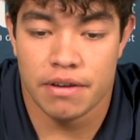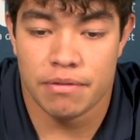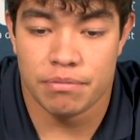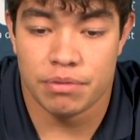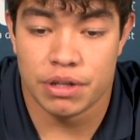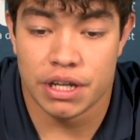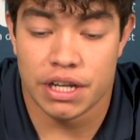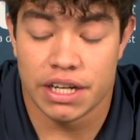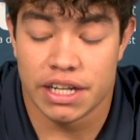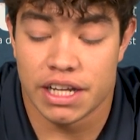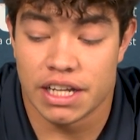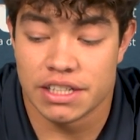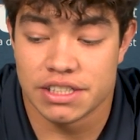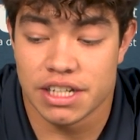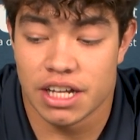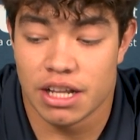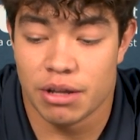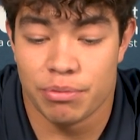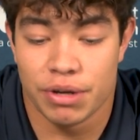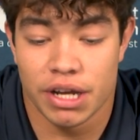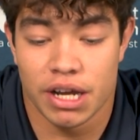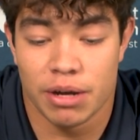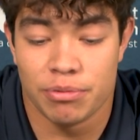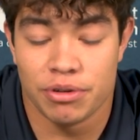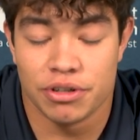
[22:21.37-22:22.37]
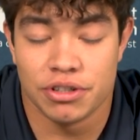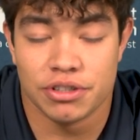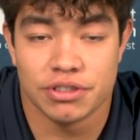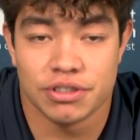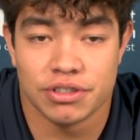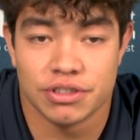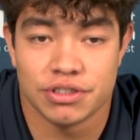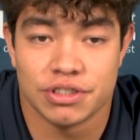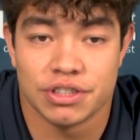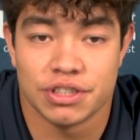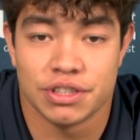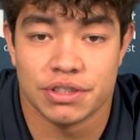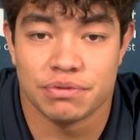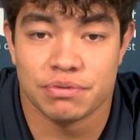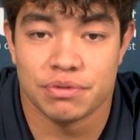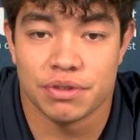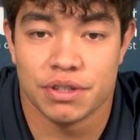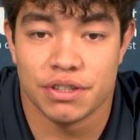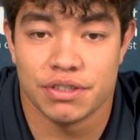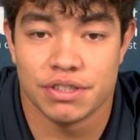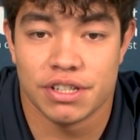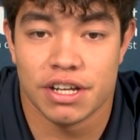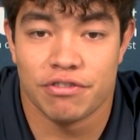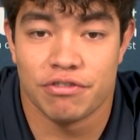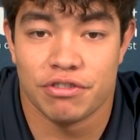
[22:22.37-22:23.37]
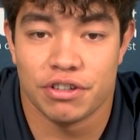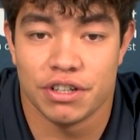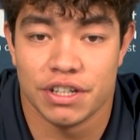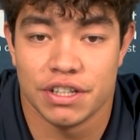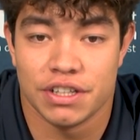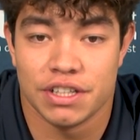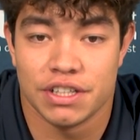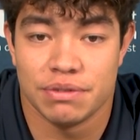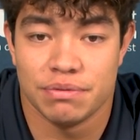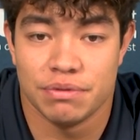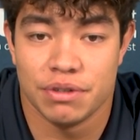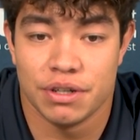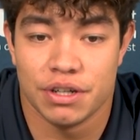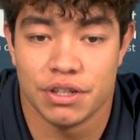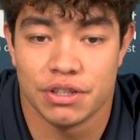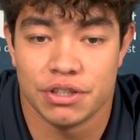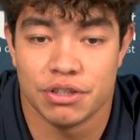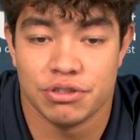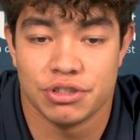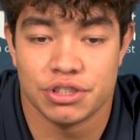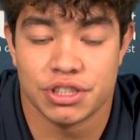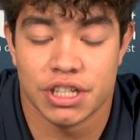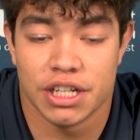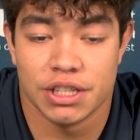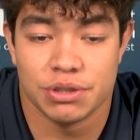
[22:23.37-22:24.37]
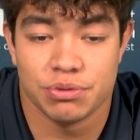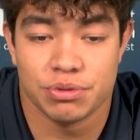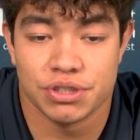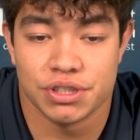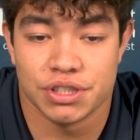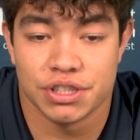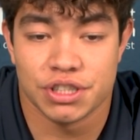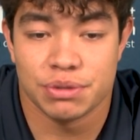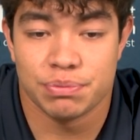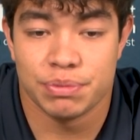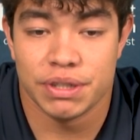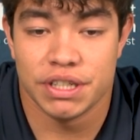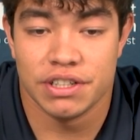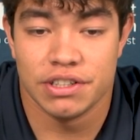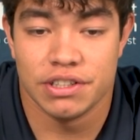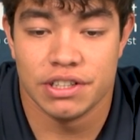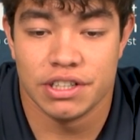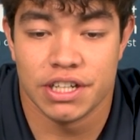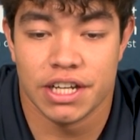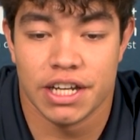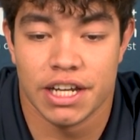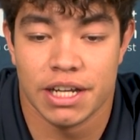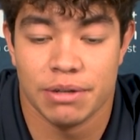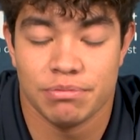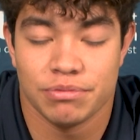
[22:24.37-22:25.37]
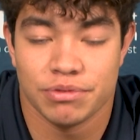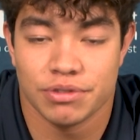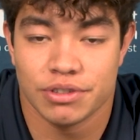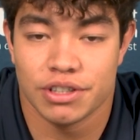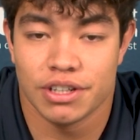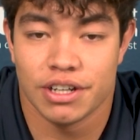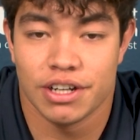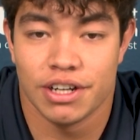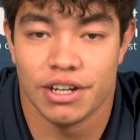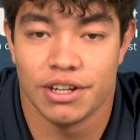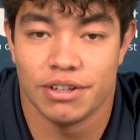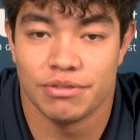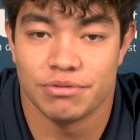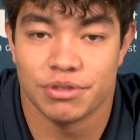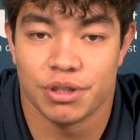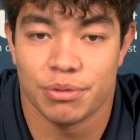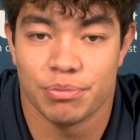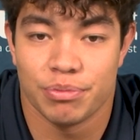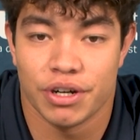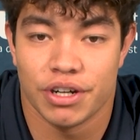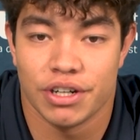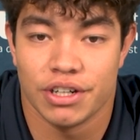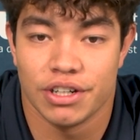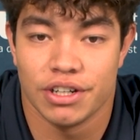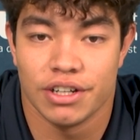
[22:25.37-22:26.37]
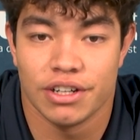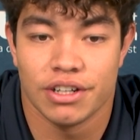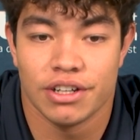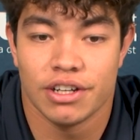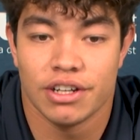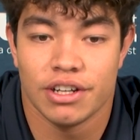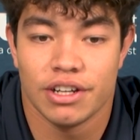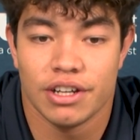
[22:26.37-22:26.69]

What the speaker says: Playing against Alabama, it was definitely a huge change was the speed of the game compared to